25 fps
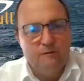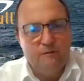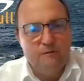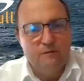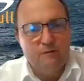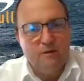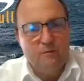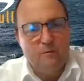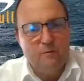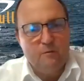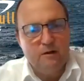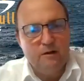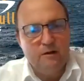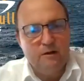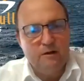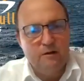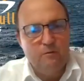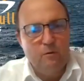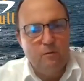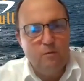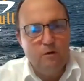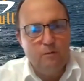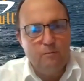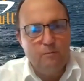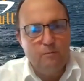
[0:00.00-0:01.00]
if someone did
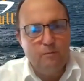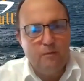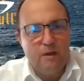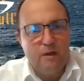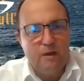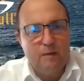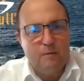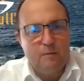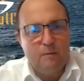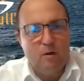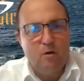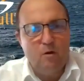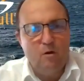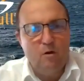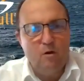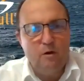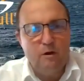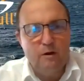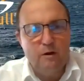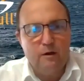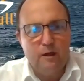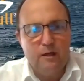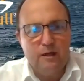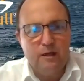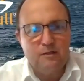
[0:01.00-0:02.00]
want to come along
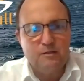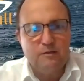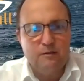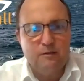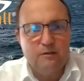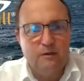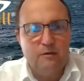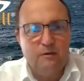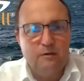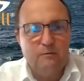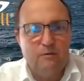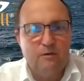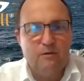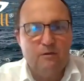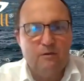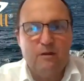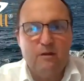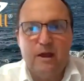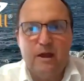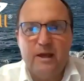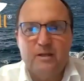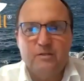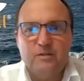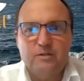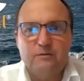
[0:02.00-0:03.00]
and get to the
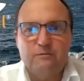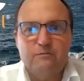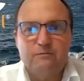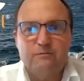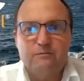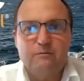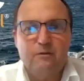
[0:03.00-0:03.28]
stage of